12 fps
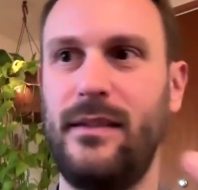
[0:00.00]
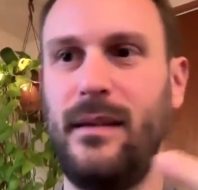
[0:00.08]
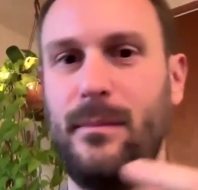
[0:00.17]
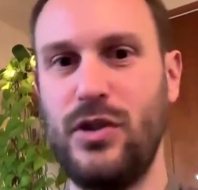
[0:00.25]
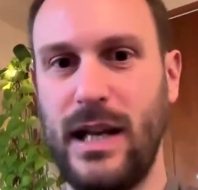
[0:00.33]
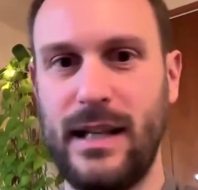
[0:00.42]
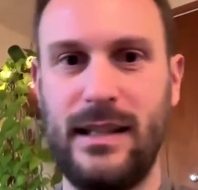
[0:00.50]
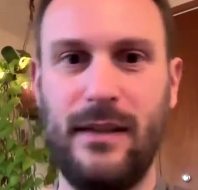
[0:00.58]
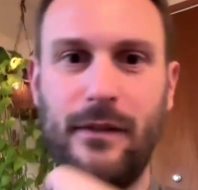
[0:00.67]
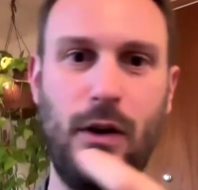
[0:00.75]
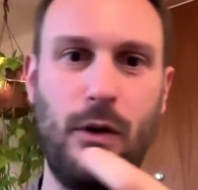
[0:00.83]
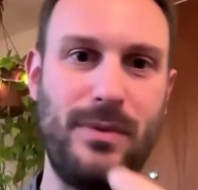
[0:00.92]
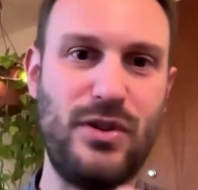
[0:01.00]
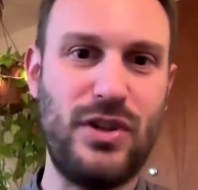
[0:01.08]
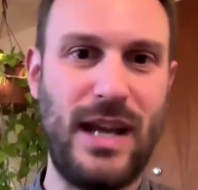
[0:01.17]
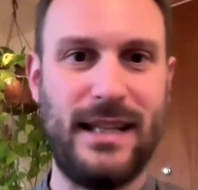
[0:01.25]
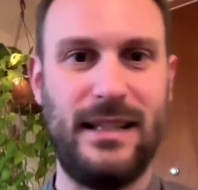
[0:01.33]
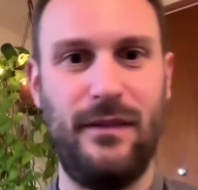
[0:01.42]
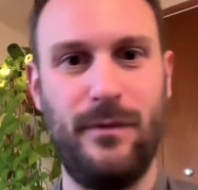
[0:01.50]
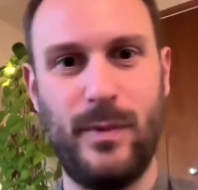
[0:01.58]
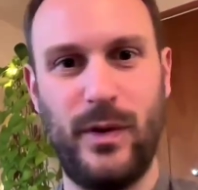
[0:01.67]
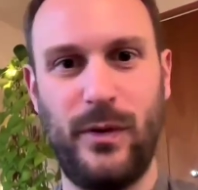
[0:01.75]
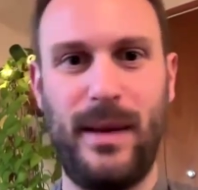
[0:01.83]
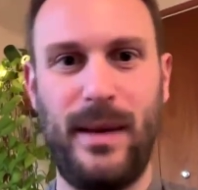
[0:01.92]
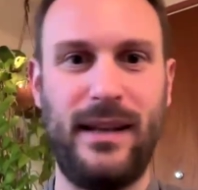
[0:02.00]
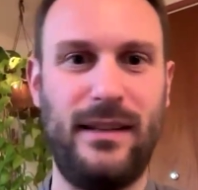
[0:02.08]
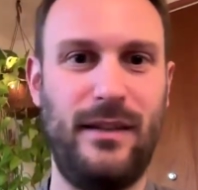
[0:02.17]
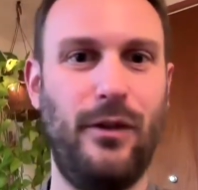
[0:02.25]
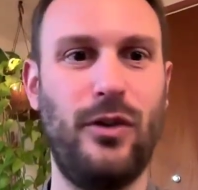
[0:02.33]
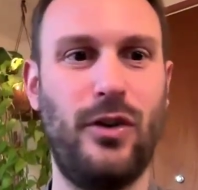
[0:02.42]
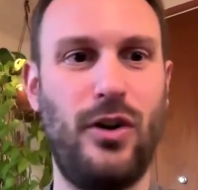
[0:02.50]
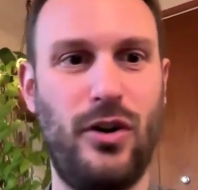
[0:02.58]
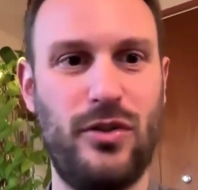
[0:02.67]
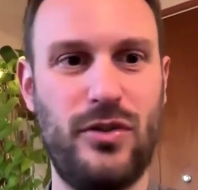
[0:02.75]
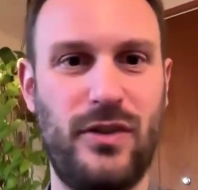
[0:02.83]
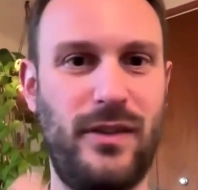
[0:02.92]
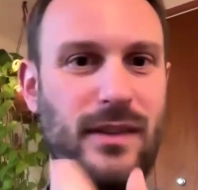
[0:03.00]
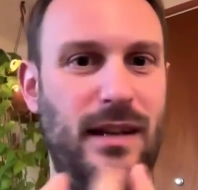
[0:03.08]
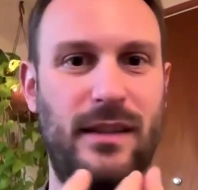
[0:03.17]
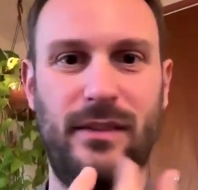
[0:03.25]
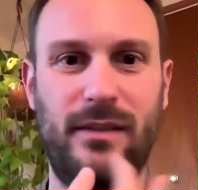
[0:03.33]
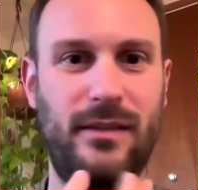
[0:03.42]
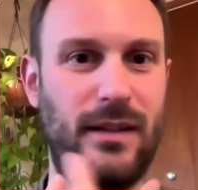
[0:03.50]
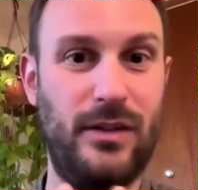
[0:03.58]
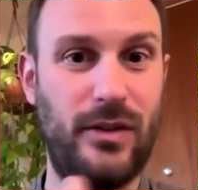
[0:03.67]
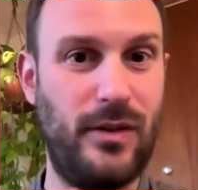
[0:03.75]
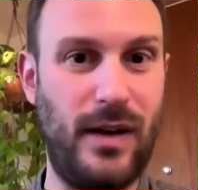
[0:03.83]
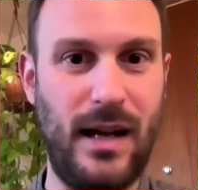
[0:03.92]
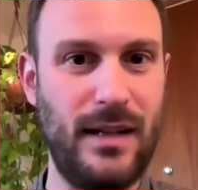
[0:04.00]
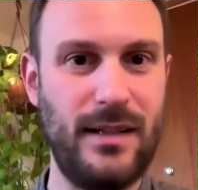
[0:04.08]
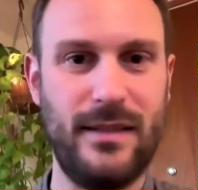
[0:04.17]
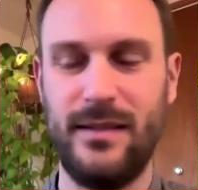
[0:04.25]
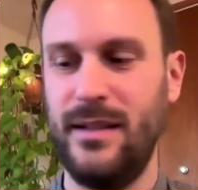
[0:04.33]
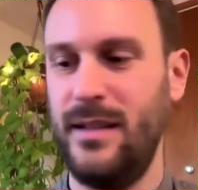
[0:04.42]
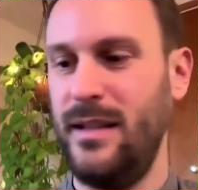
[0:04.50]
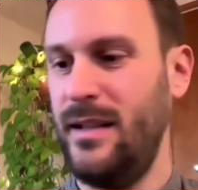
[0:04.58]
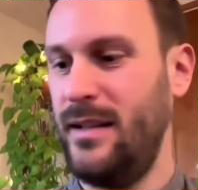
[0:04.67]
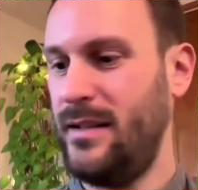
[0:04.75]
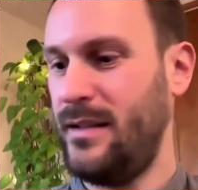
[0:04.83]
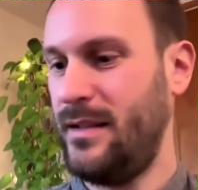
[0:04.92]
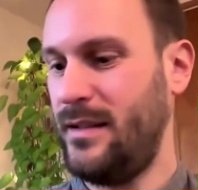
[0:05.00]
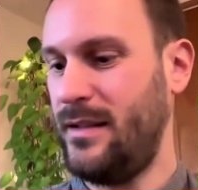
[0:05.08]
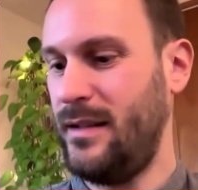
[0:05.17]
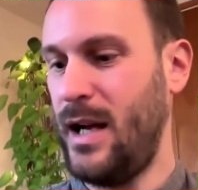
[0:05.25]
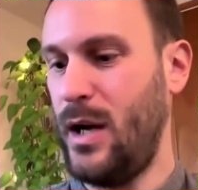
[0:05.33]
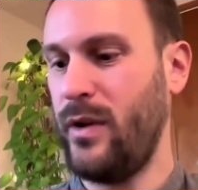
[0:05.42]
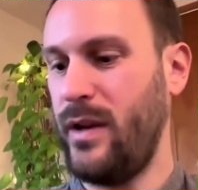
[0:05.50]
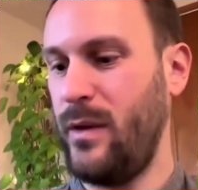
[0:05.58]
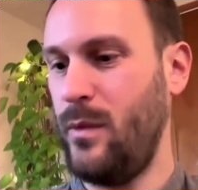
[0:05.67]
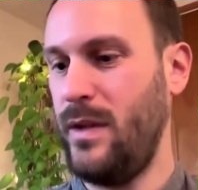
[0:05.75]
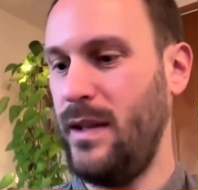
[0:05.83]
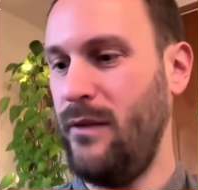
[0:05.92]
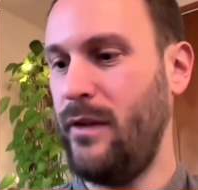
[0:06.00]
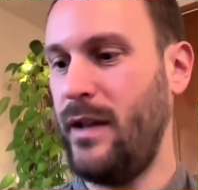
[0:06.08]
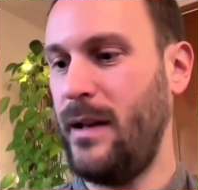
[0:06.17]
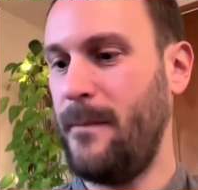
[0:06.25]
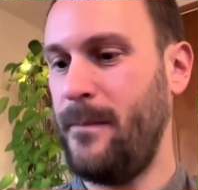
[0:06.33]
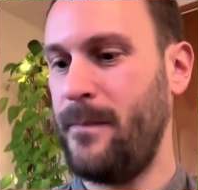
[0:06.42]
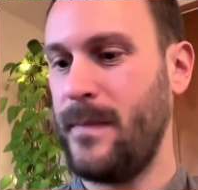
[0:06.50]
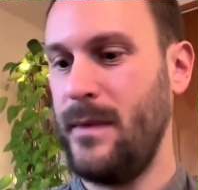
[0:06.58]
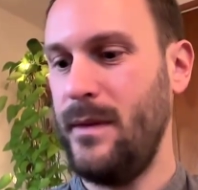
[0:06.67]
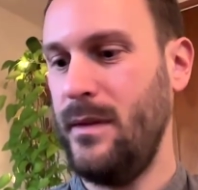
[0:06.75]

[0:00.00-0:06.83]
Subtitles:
subjective and objective perspective on consciousness interact? How can we even